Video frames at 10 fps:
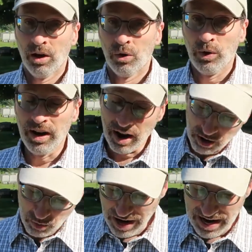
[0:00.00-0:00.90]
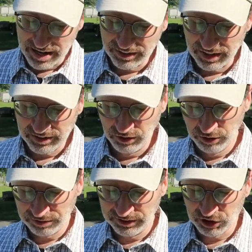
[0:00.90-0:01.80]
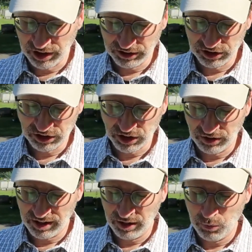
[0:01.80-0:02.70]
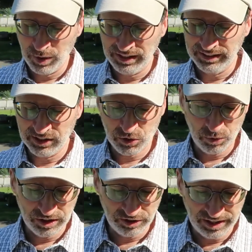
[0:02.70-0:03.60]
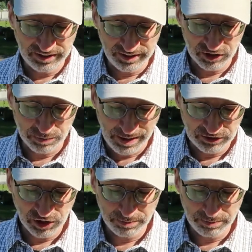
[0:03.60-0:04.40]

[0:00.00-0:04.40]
We are aware that the Lutheran Church has shown an unwillingness to agree to this measure,